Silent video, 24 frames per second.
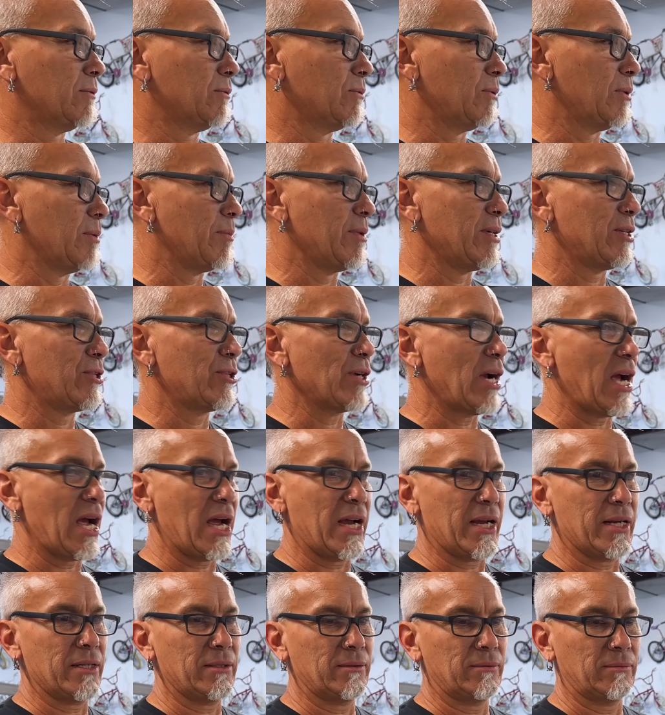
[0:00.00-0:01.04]
We'll be
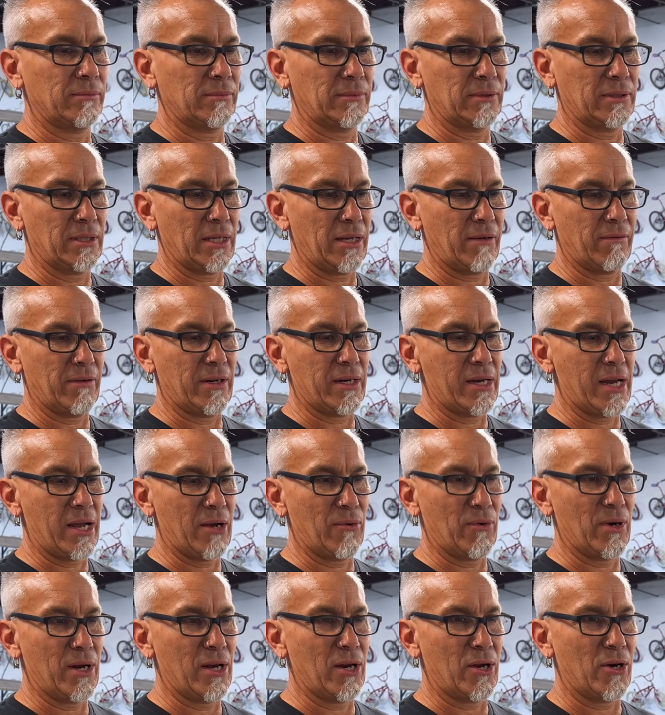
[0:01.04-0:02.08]
trying. Every day
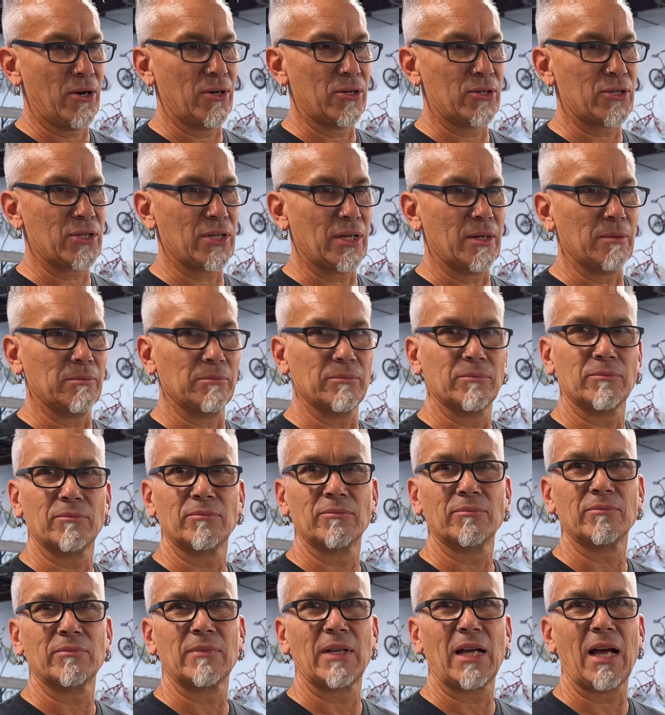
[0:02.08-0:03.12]
we learn something.
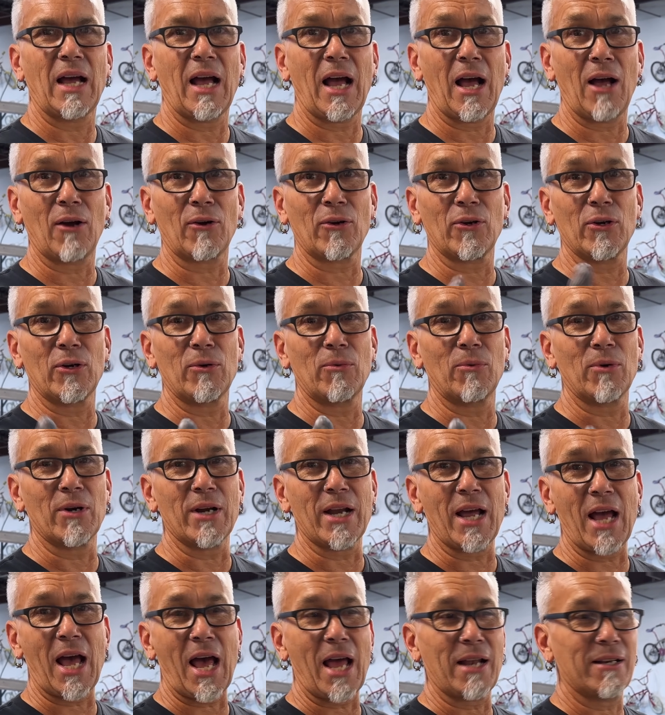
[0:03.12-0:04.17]
How good we're
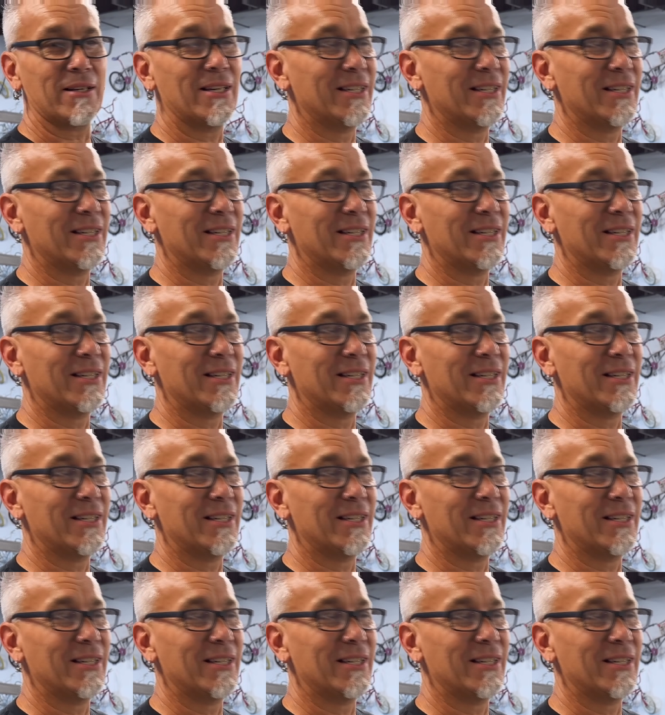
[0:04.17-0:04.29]
not.